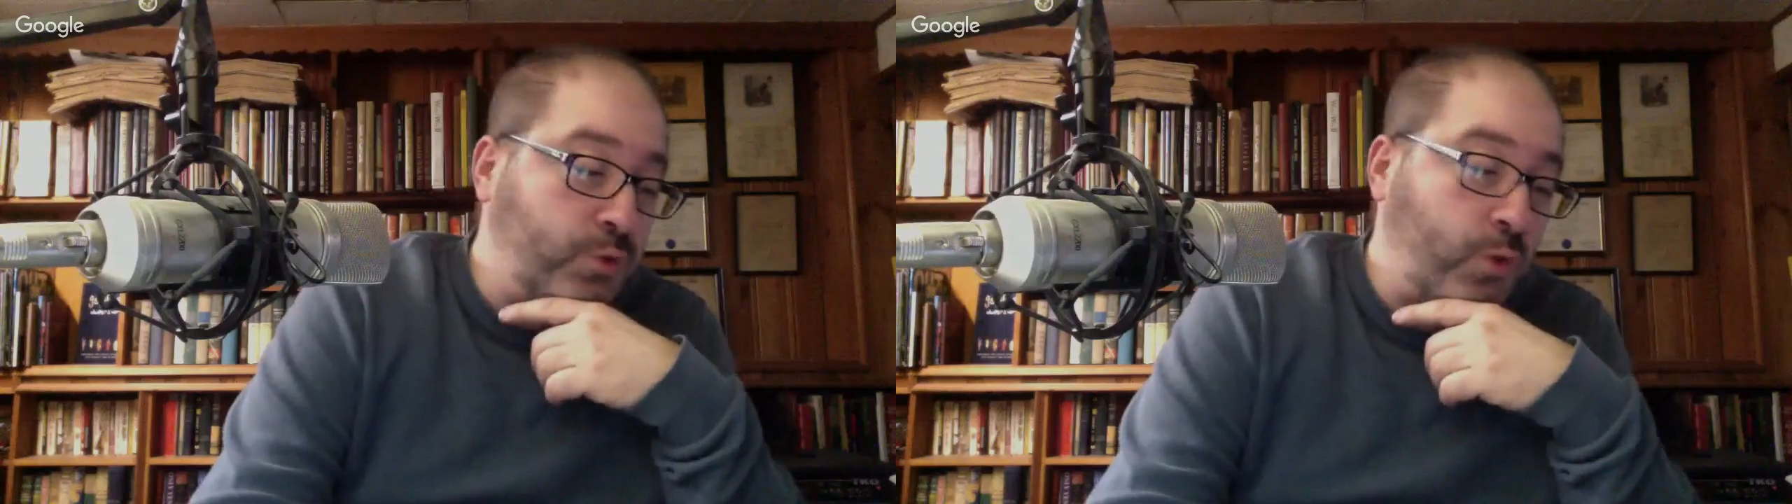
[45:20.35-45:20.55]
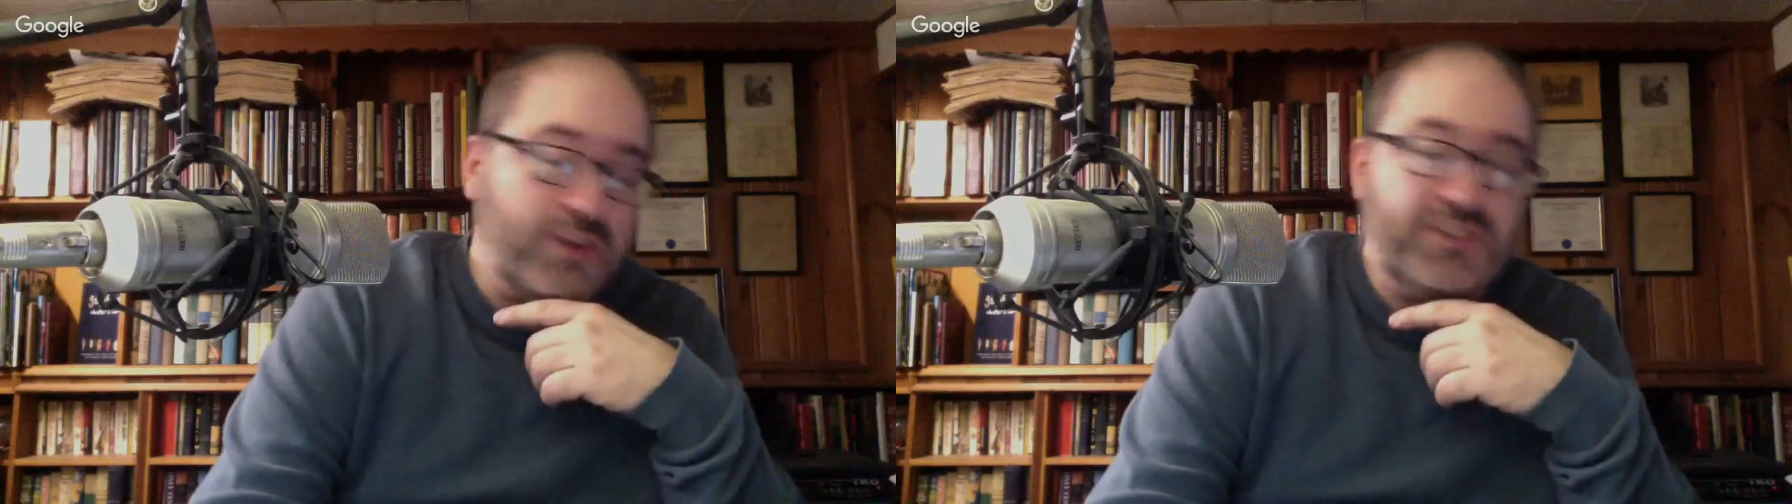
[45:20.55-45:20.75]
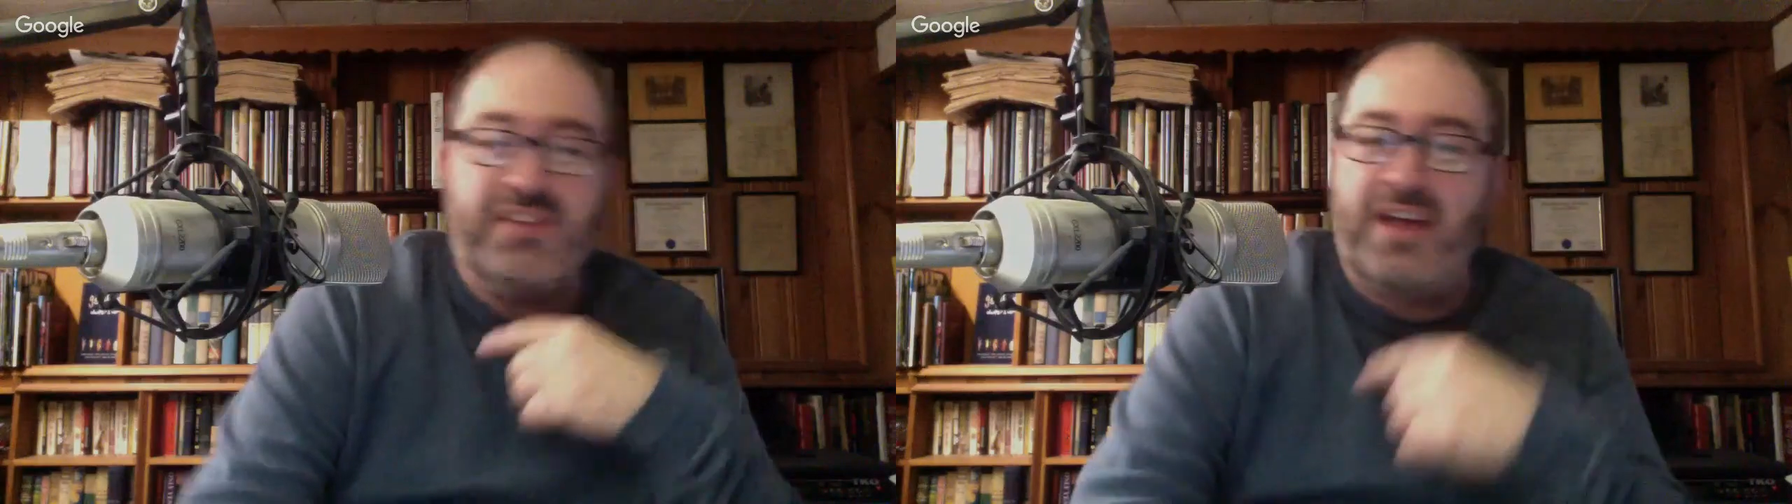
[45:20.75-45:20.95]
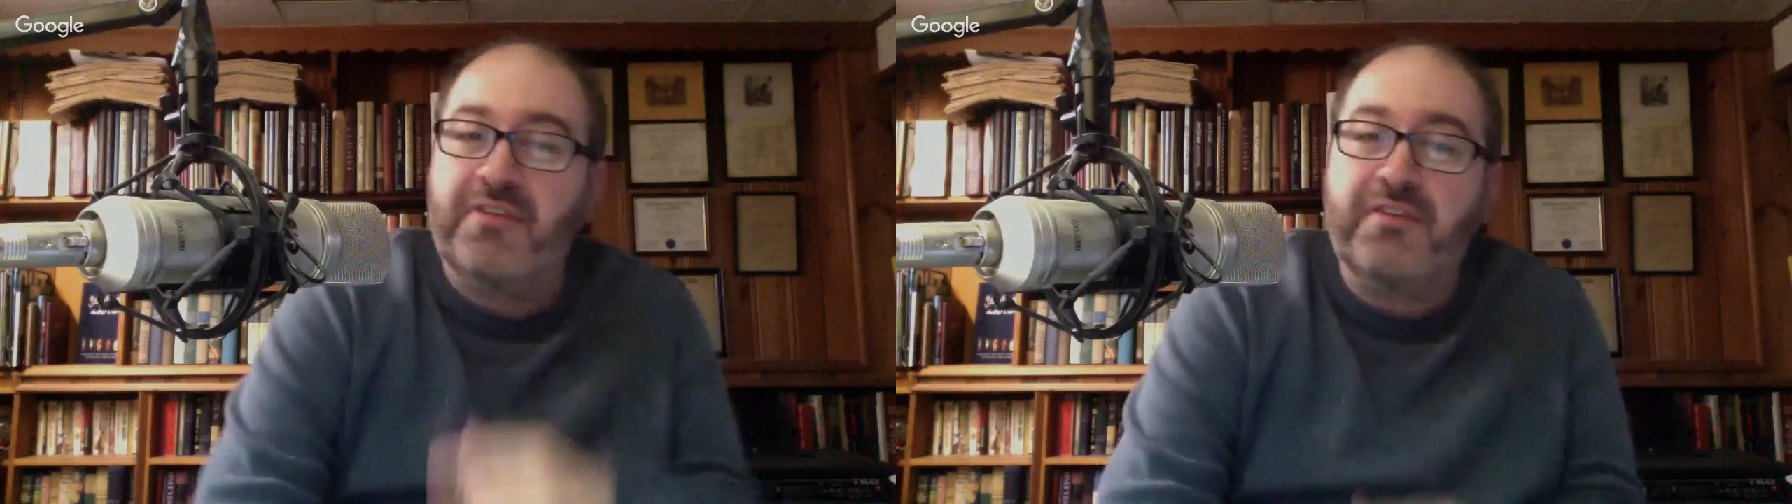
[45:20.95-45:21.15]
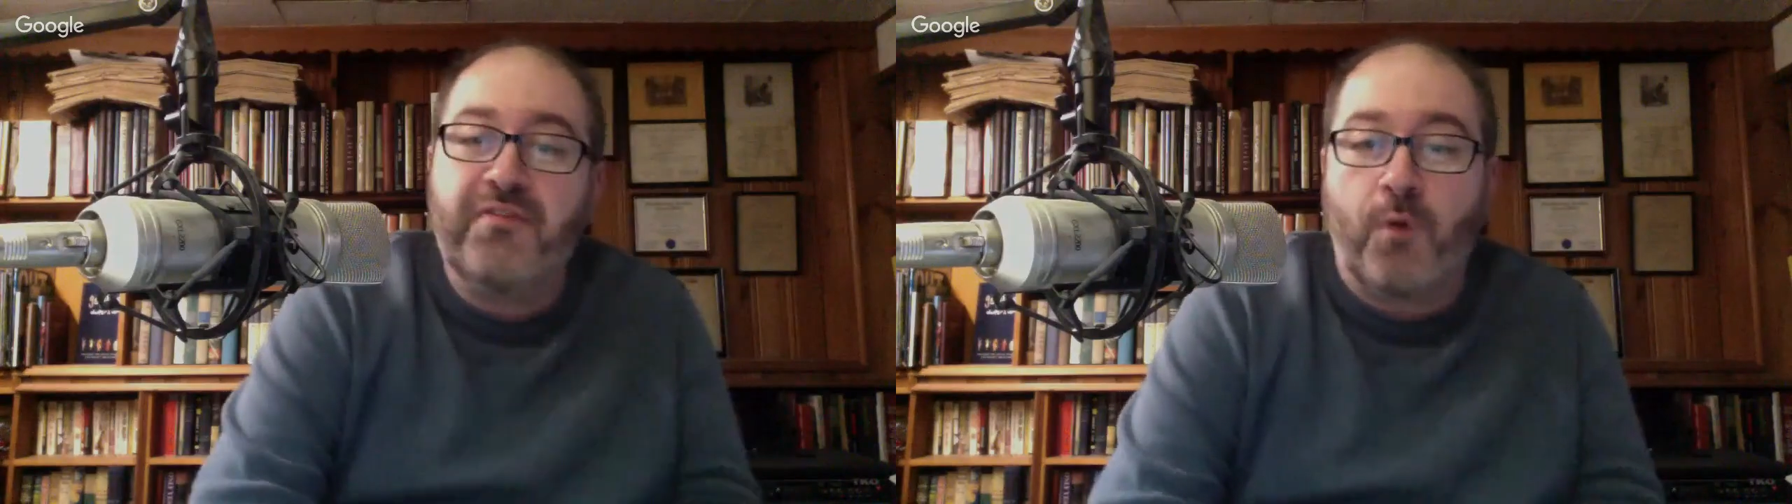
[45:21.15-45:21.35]
who are
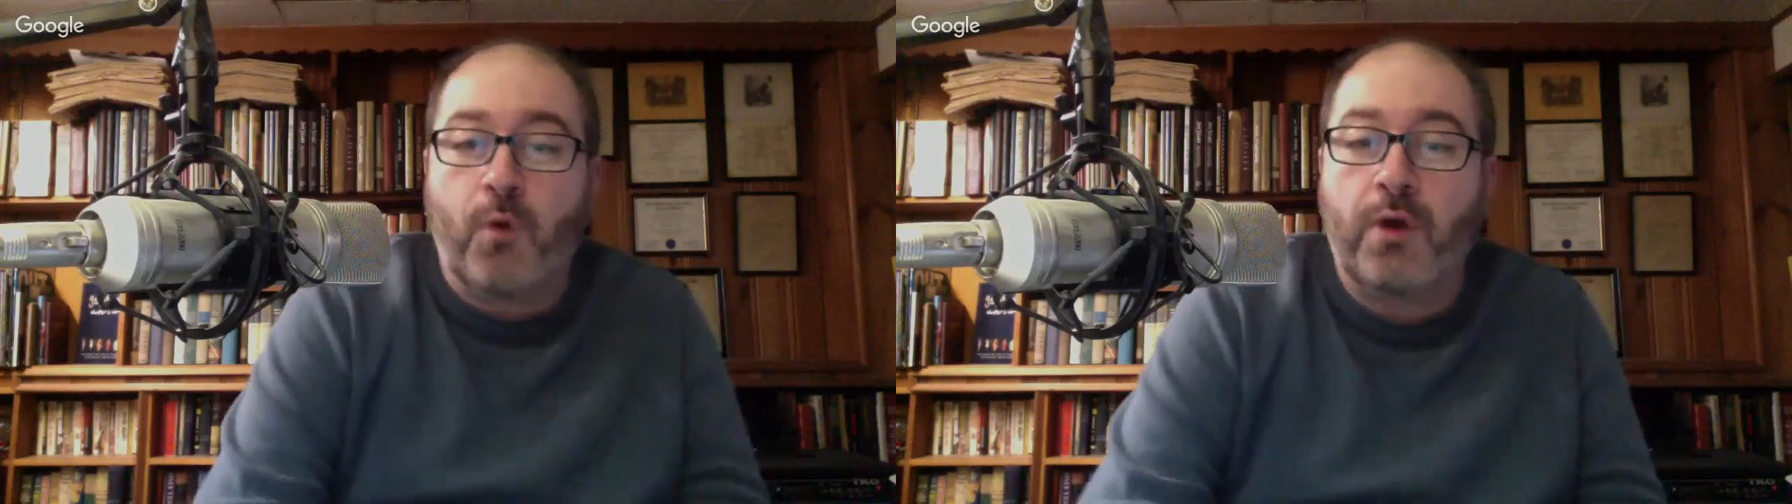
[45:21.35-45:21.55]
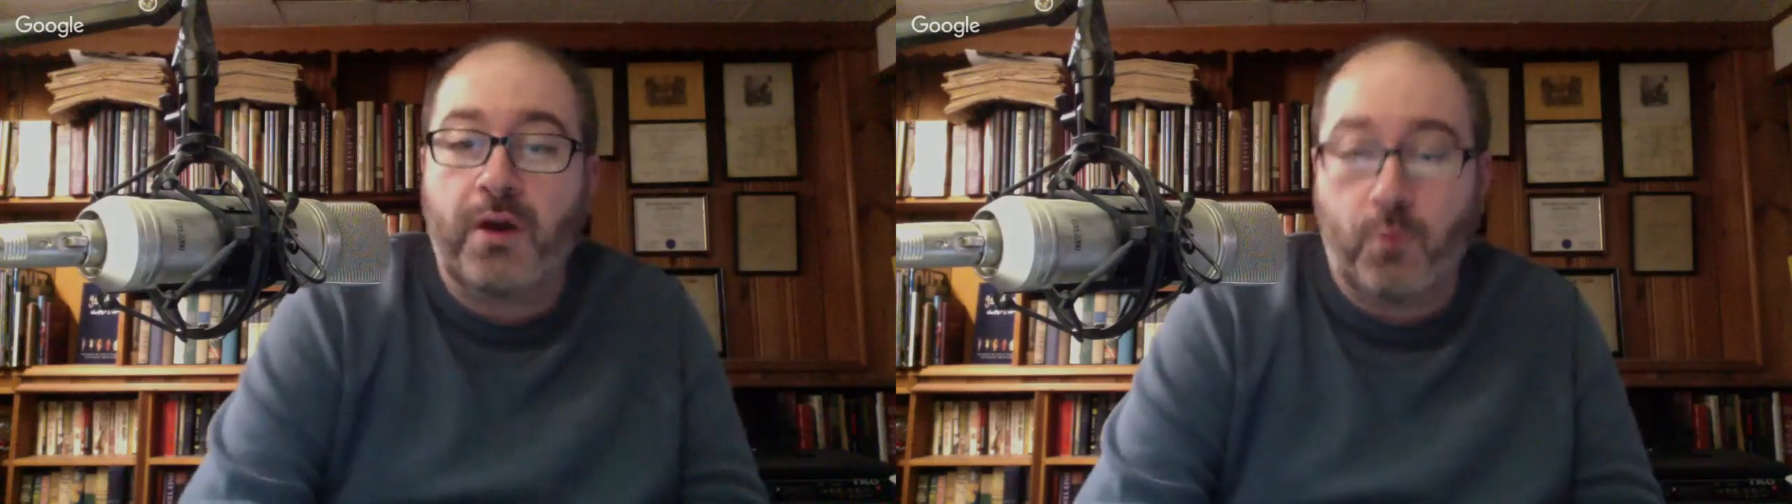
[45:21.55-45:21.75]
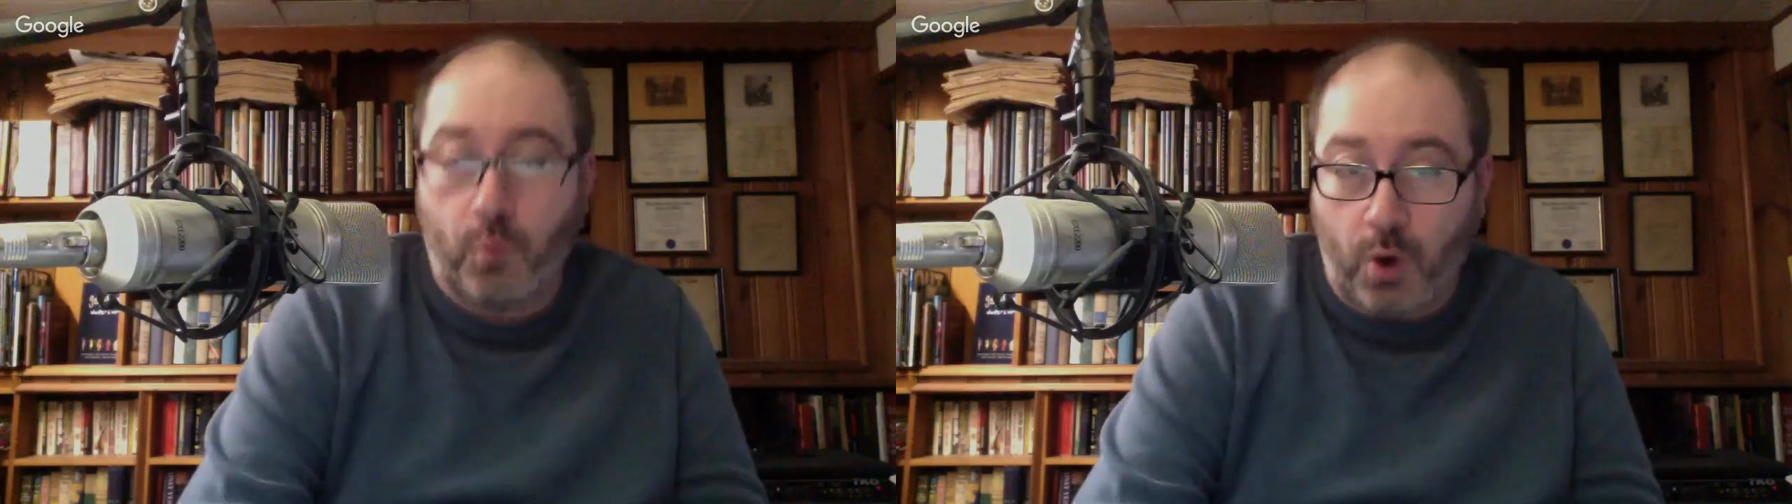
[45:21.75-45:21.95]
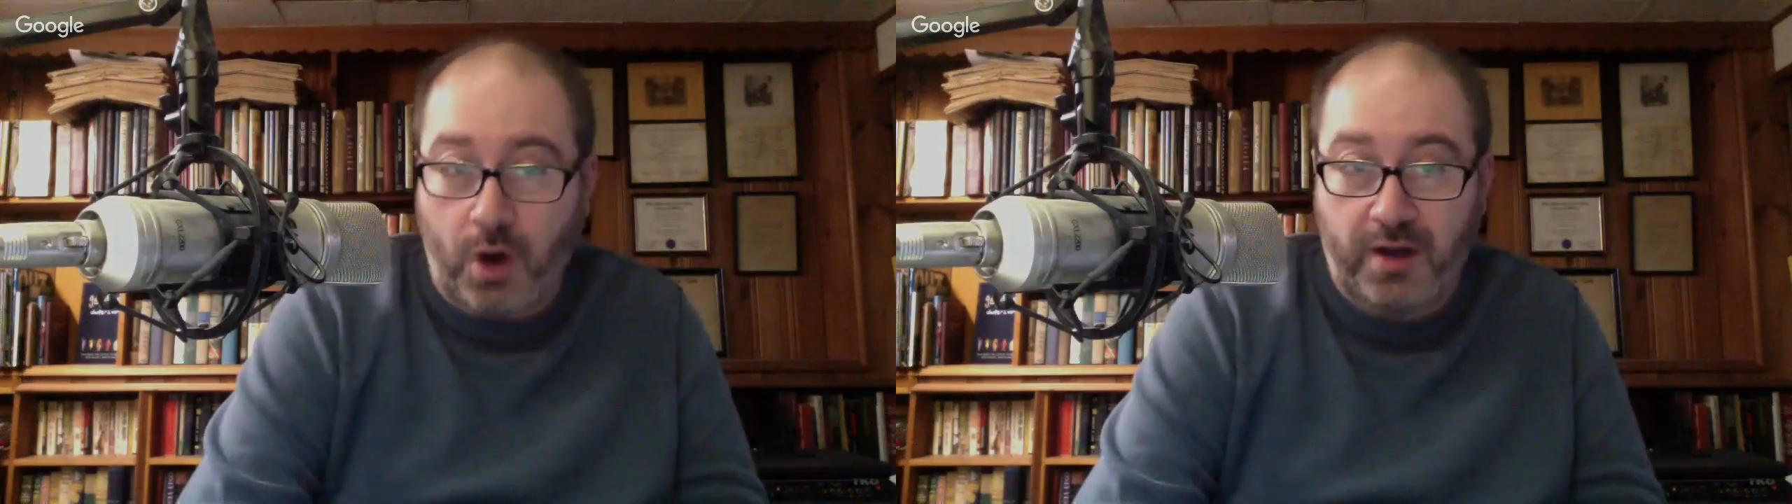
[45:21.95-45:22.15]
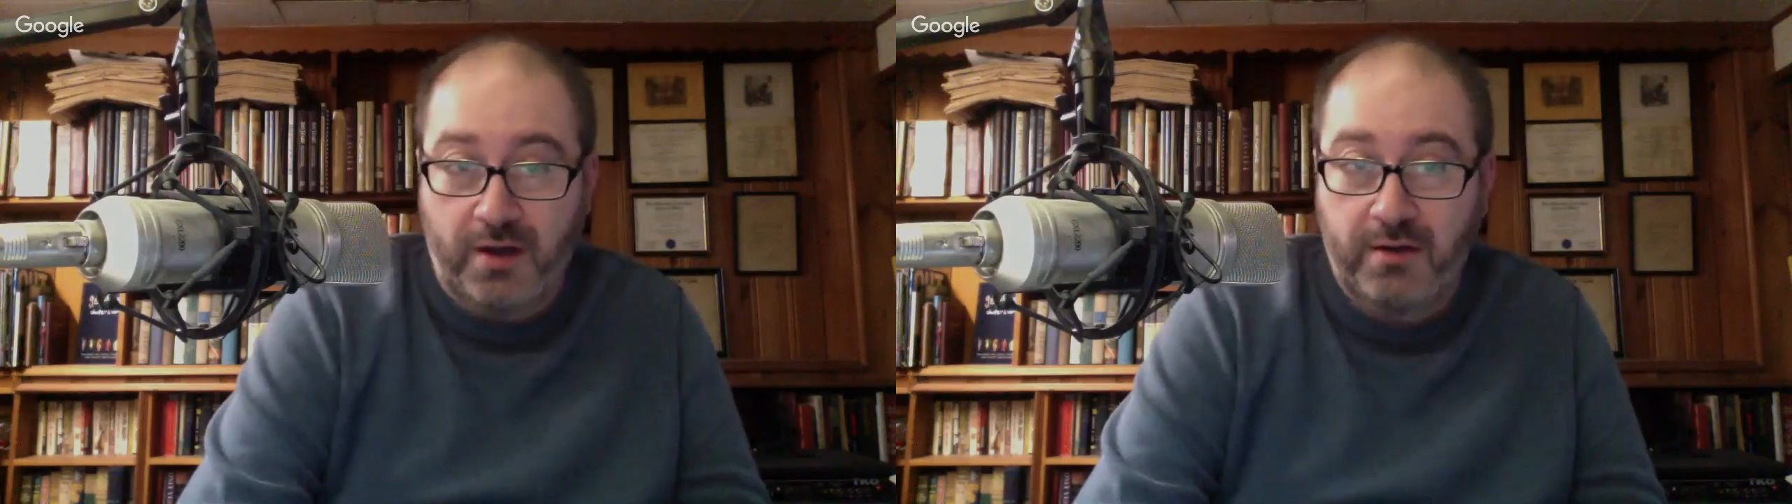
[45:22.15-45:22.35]

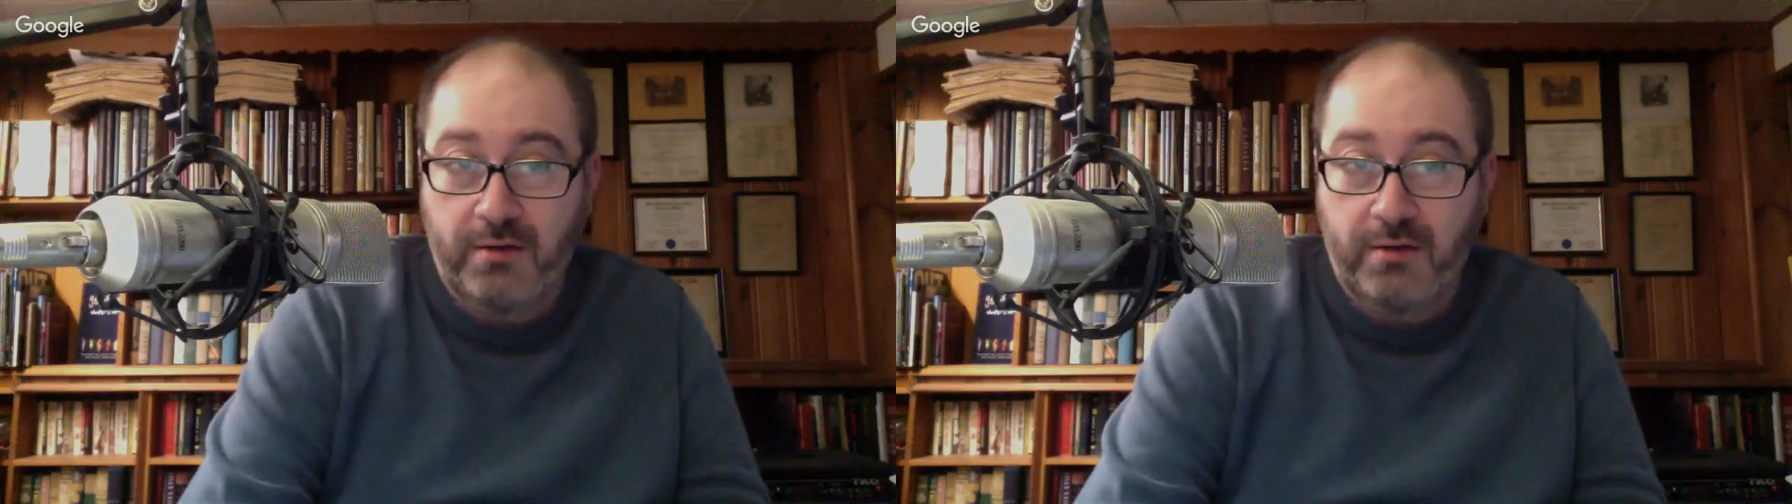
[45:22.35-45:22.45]
7-4-1.